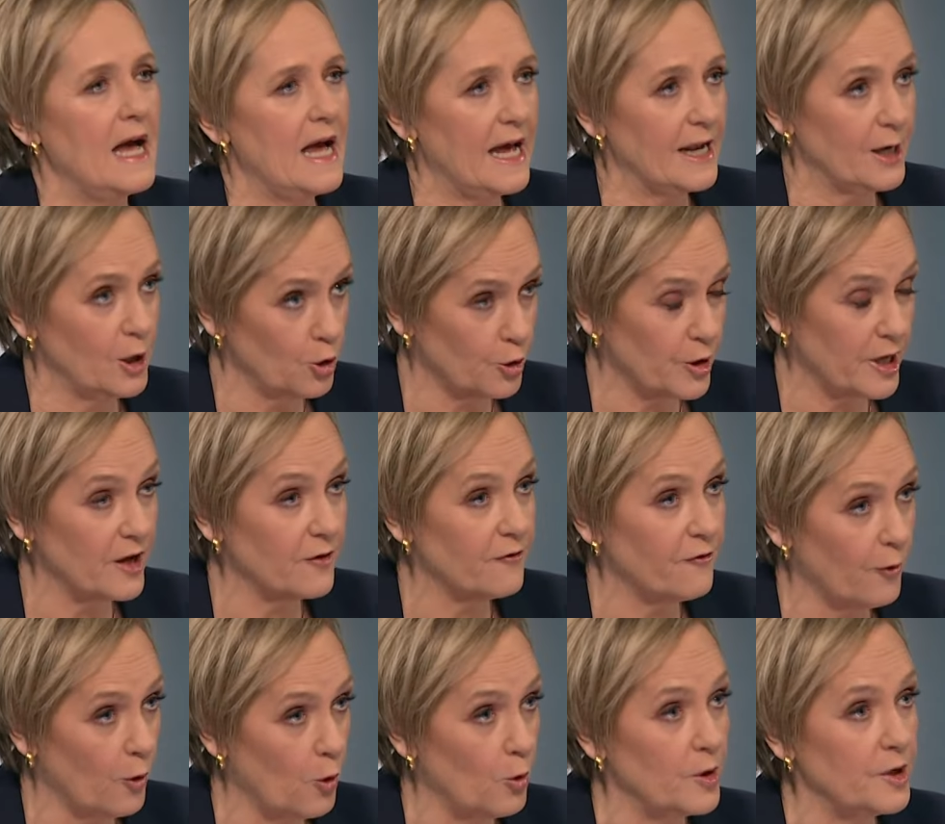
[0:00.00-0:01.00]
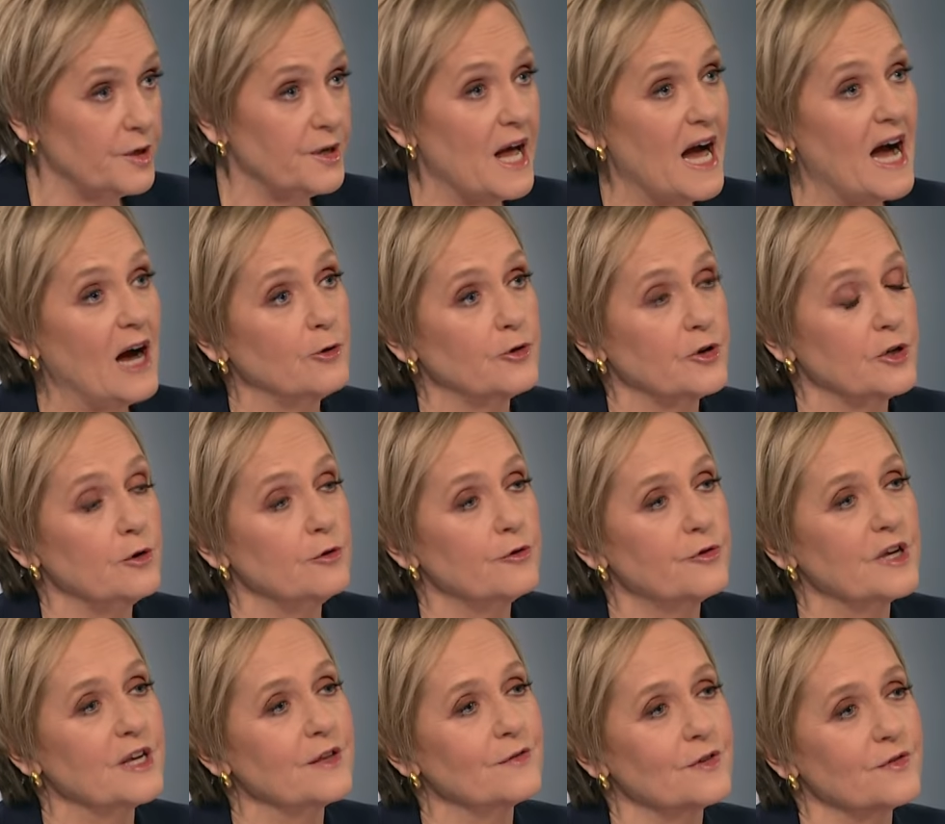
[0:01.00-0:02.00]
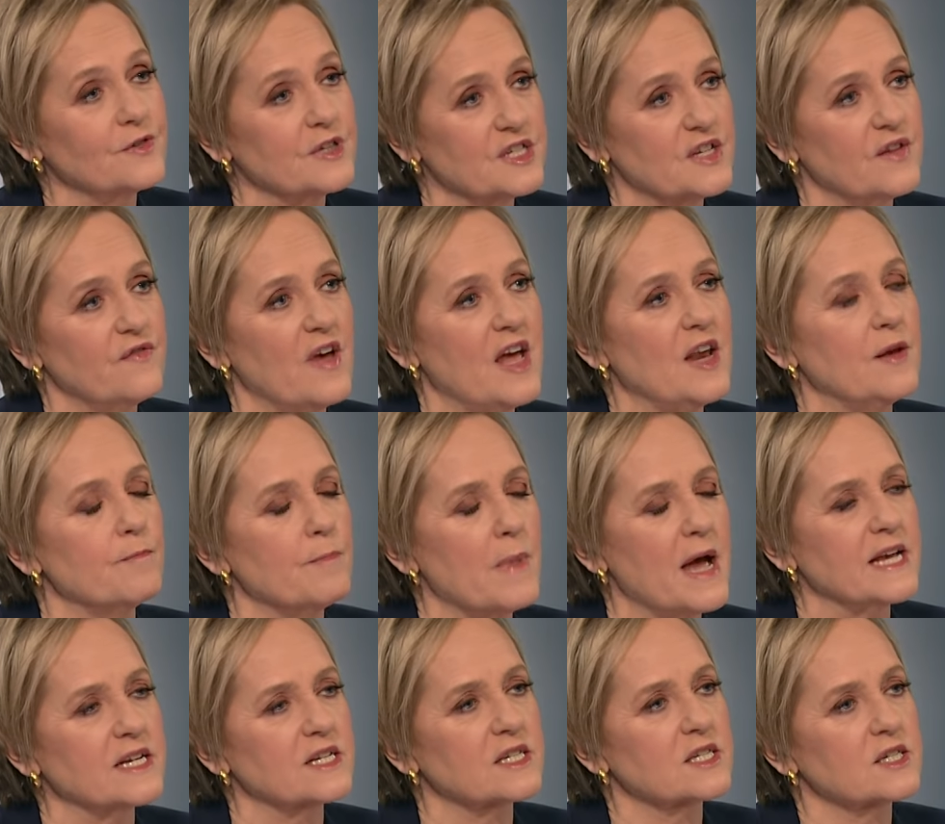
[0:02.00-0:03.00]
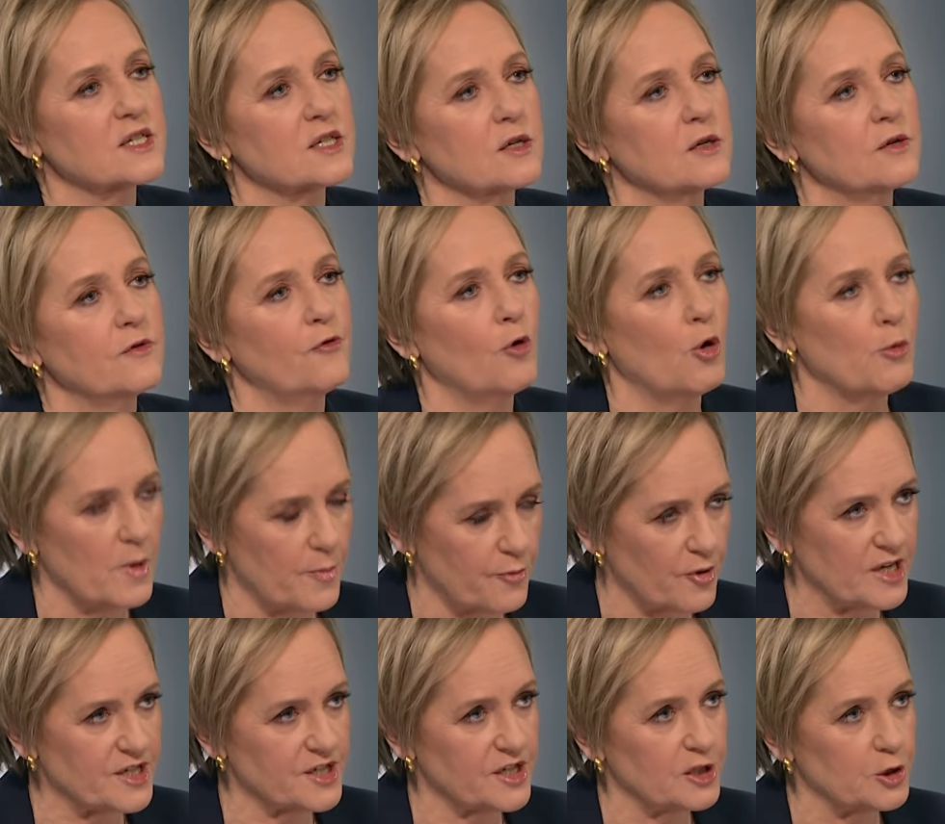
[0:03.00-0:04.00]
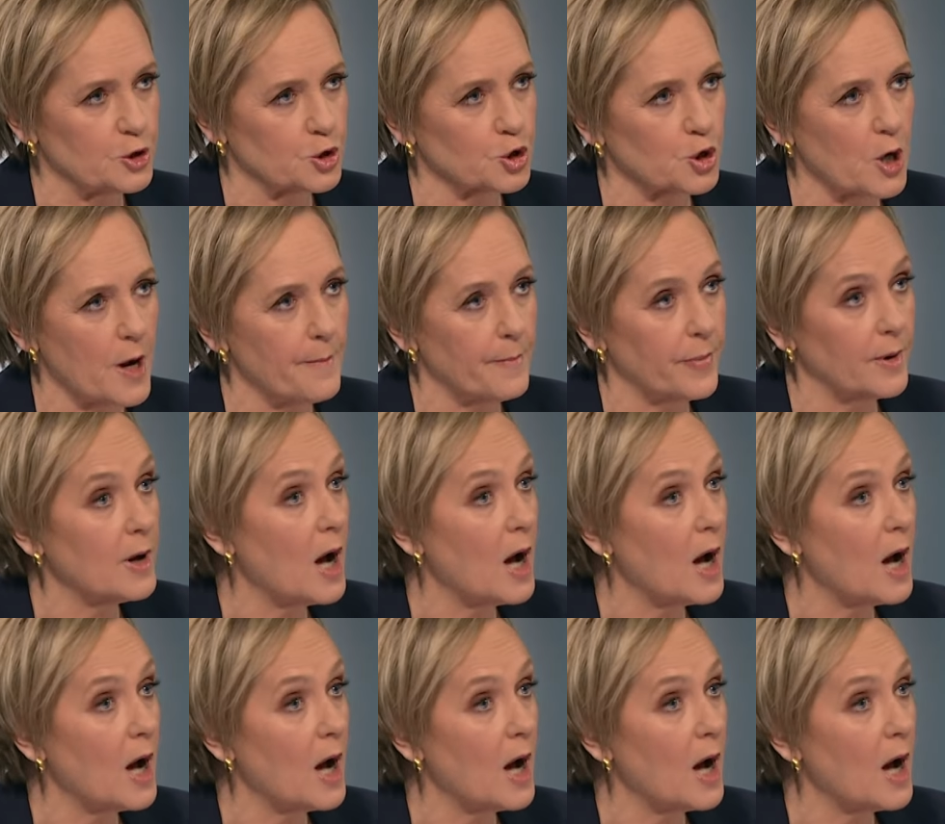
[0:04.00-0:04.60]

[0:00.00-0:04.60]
And looking forward now, do you think that this event makes former President Trump